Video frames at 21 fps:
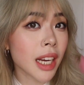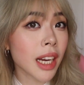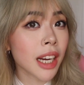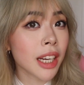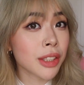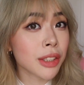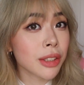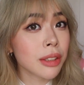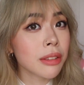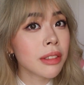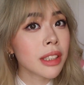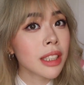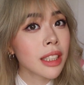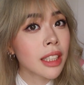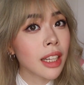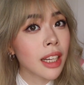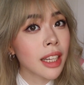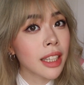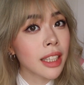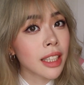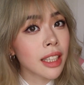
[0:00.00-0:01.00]
I do really
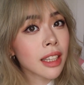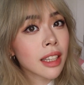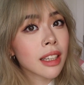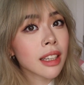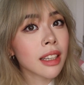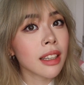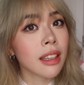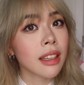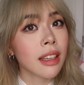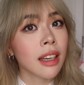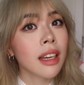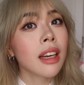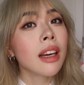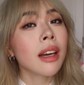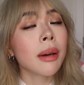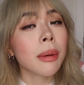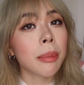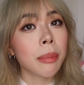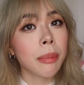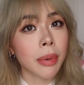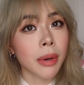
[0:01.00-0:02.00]
like it,
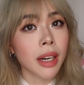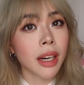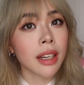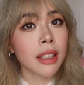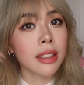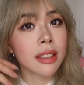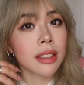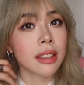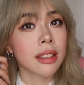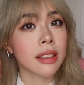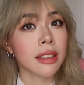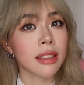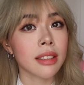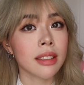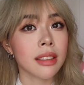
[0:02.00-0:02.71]
but